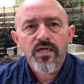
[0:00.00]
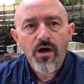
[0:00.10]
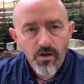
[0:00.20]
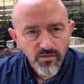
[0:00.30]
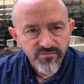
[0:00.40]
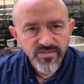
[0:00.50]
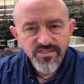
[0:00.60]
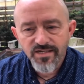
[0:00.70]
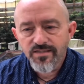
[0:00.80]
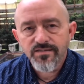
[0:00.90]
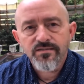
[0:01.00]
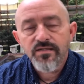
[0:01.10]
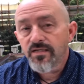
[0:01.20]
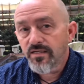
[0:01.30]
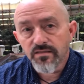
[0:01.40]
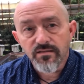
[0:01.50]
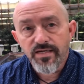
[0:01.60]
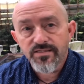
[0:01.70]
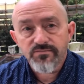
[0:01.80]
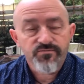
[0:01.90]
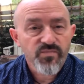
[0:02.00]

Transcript: All of a sudden, in the last,